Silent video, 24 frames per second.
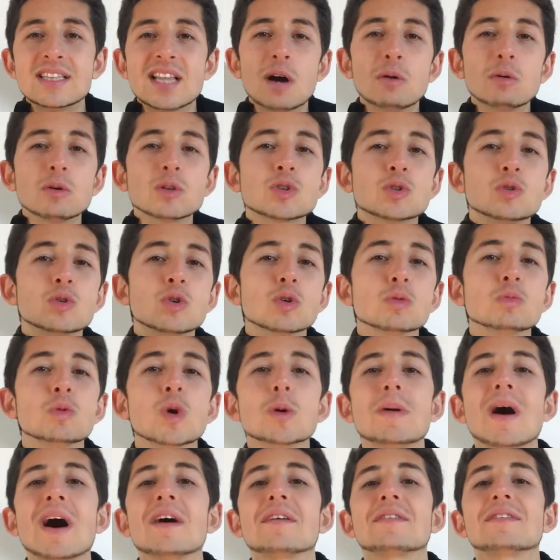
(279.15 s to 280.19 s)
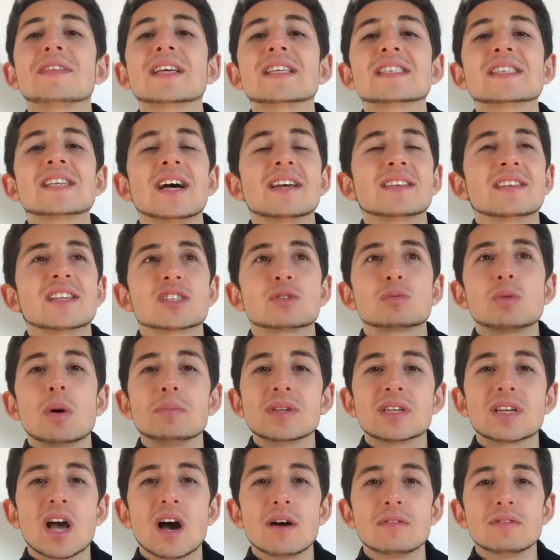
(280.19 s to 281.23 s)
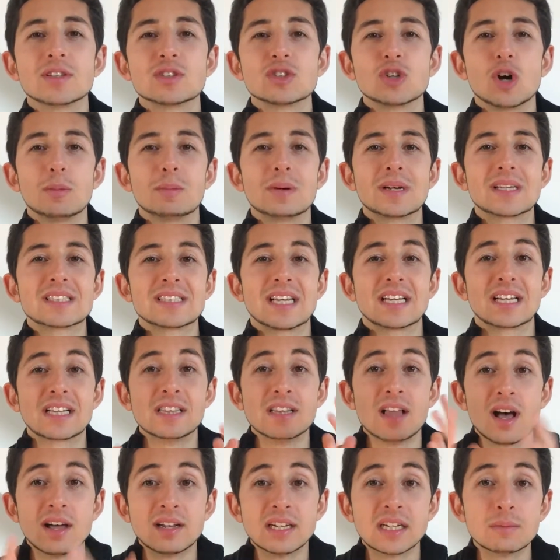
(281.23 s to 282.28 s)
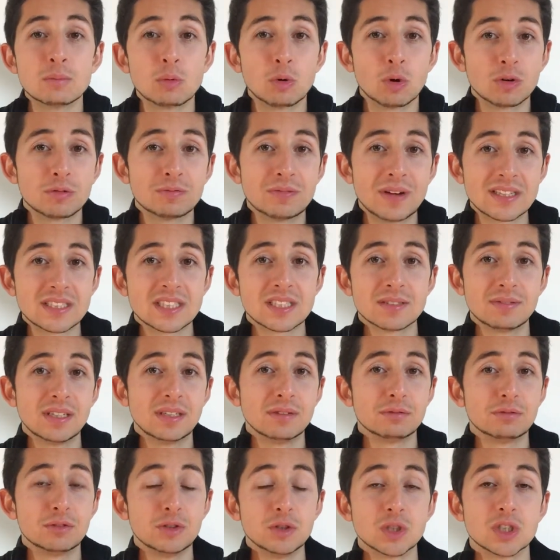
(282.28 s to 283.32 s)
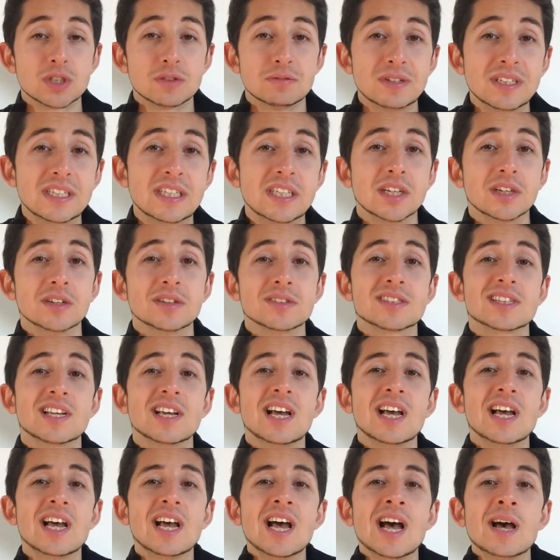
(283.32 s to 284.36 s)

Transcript: Now, we'll talk more about things like this when we cover topics like learning more effectively in future videos.